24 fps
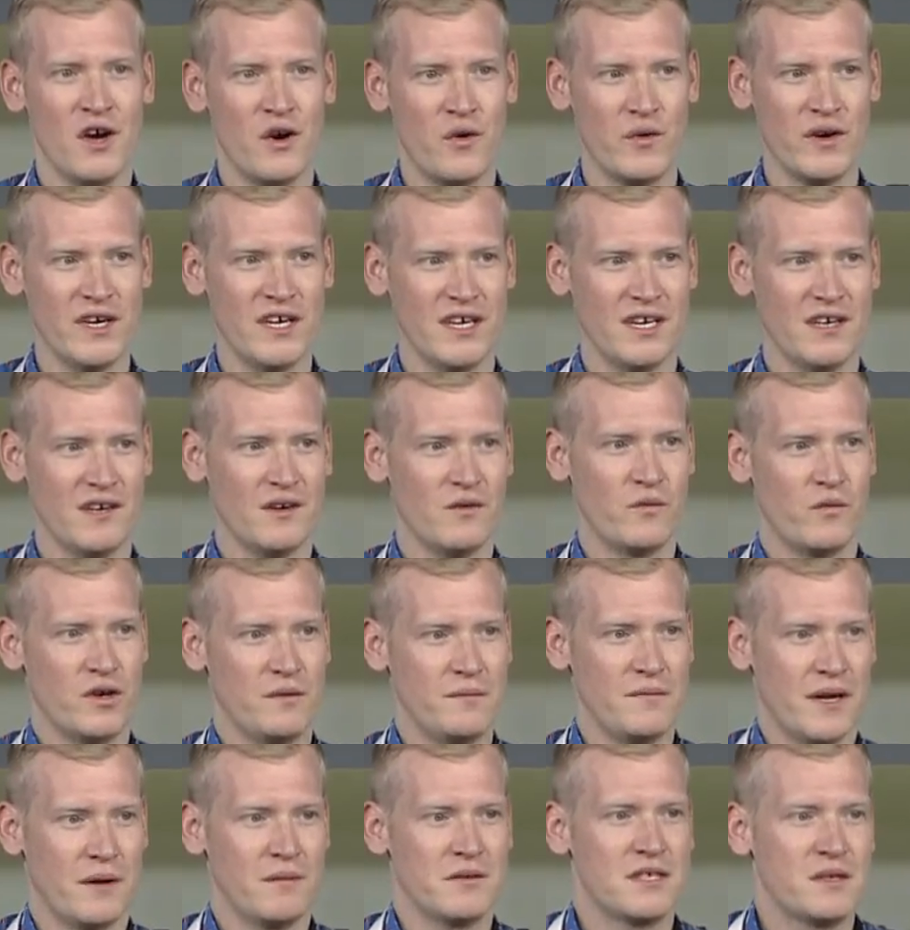We
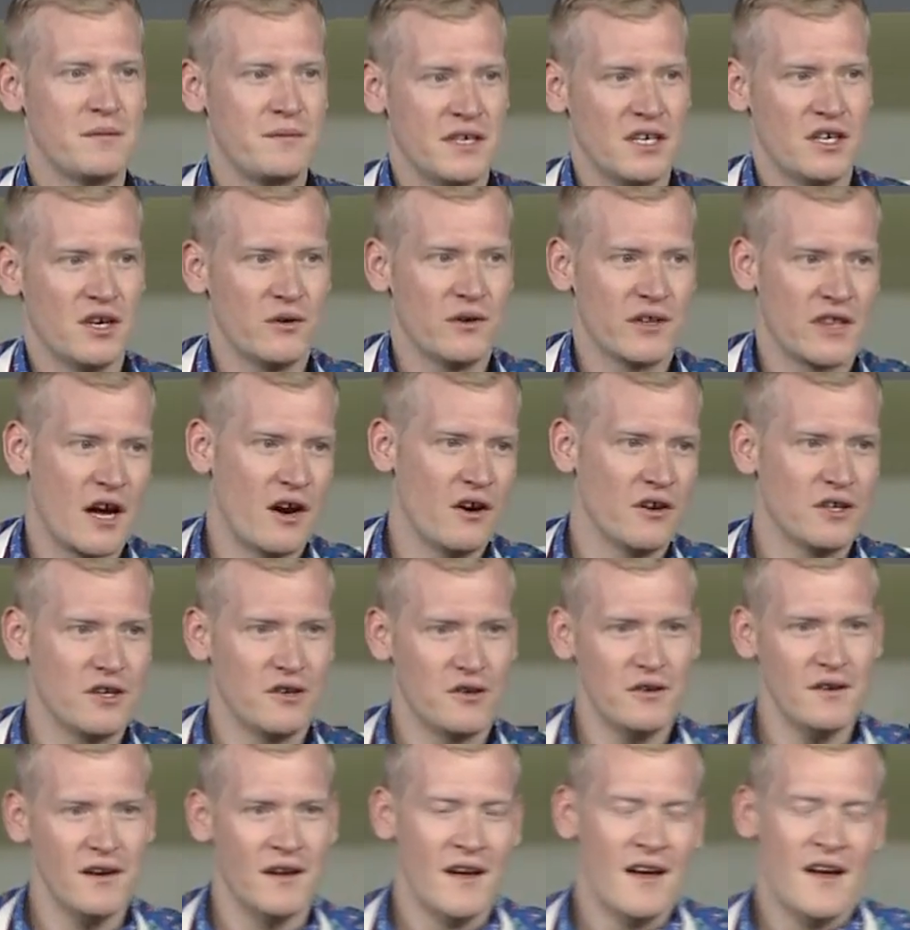wouldn't be able to be here without
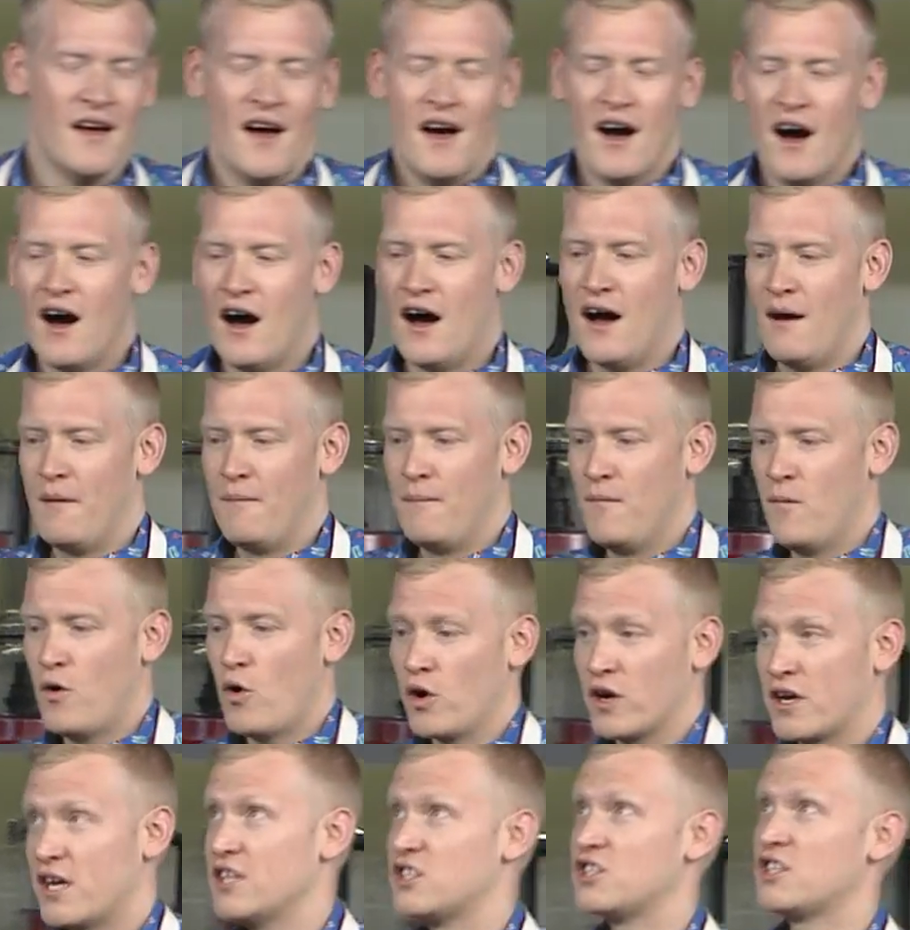you,
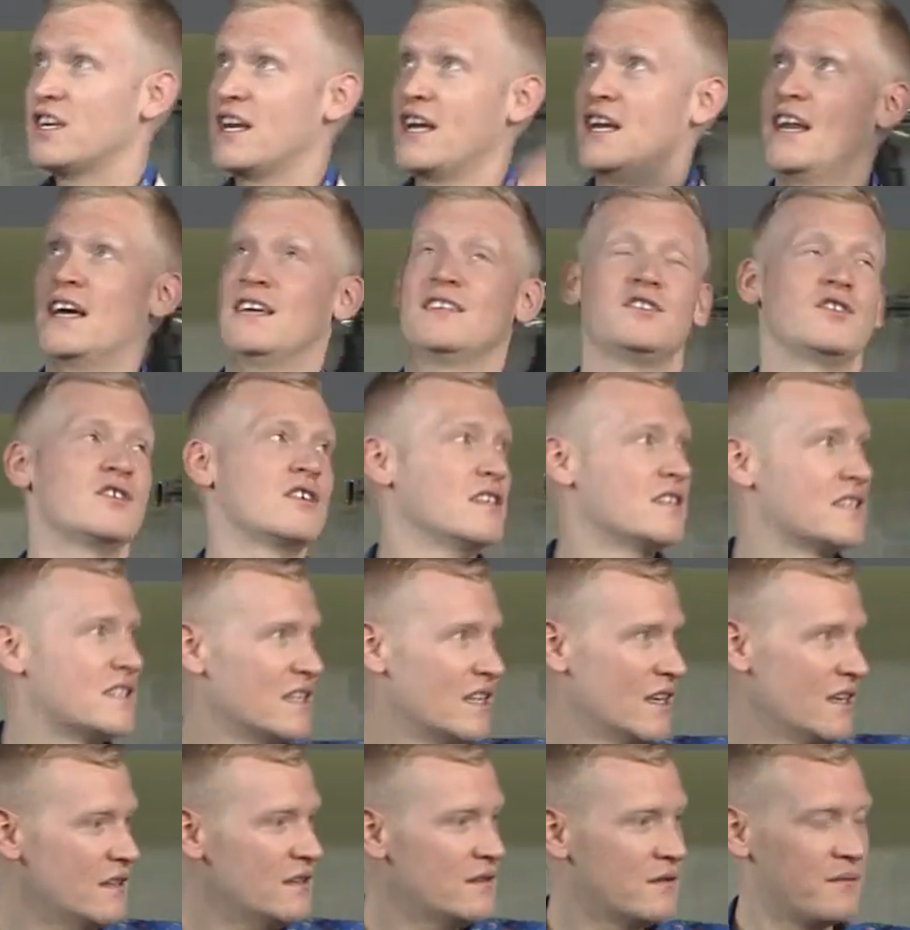or KitchenAid, as you could
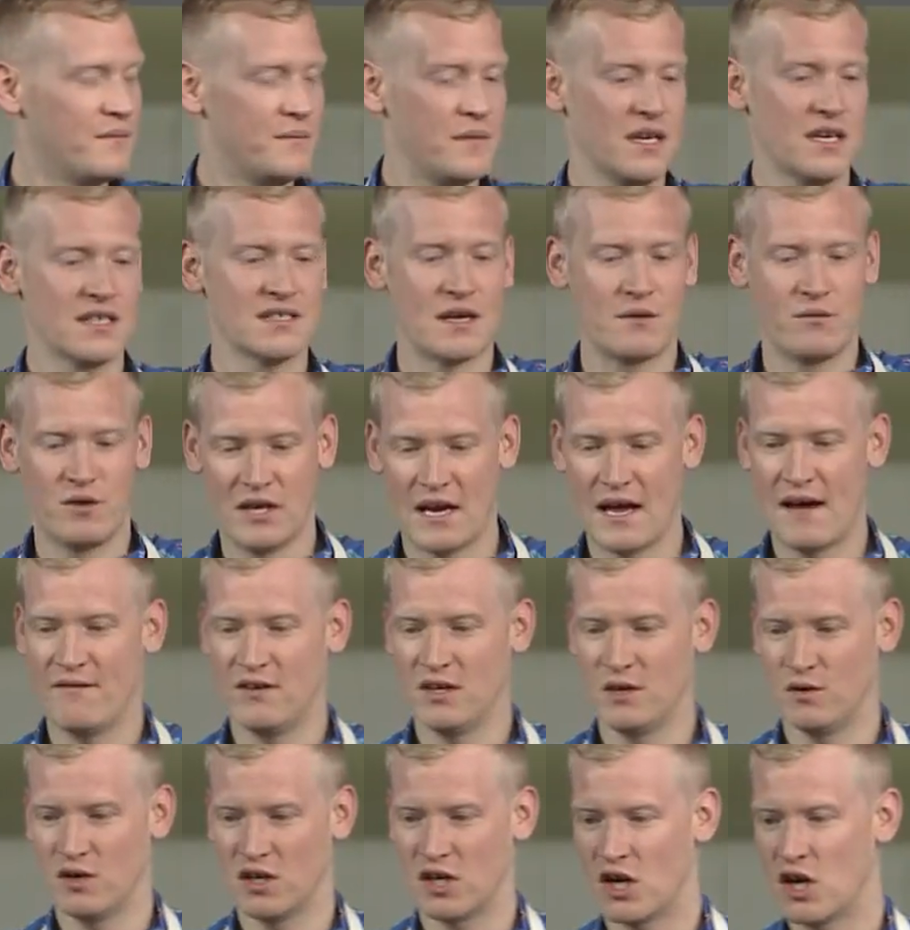see, because I wouldn't have
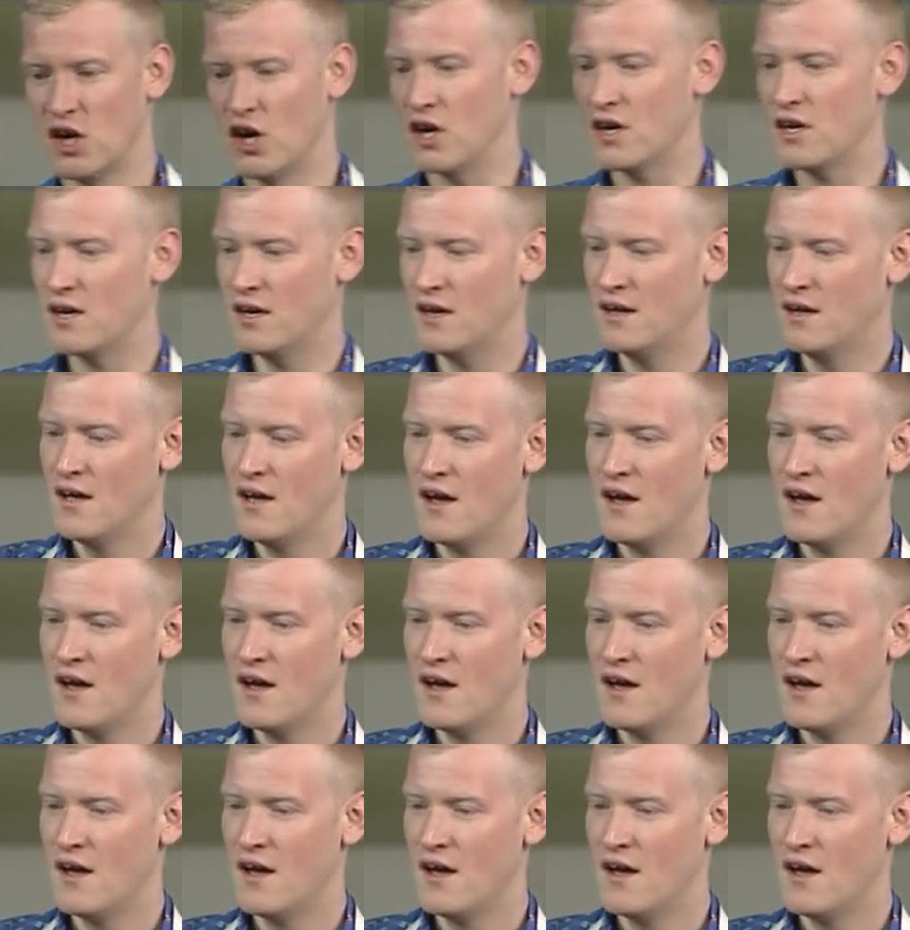anywhere to cook.